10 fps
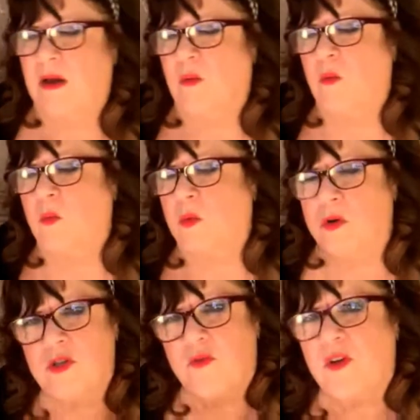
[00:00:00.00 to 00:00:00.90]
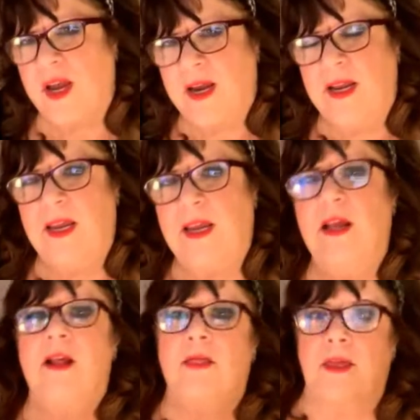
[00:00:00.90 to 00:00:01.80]
worse for Katie
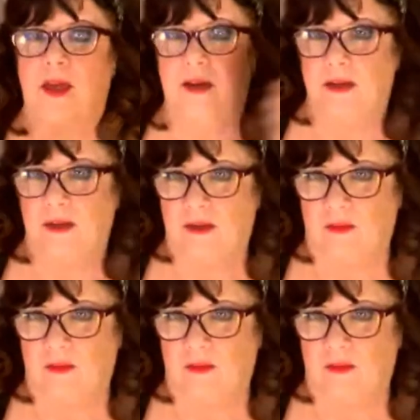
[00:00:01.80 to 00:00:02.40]
than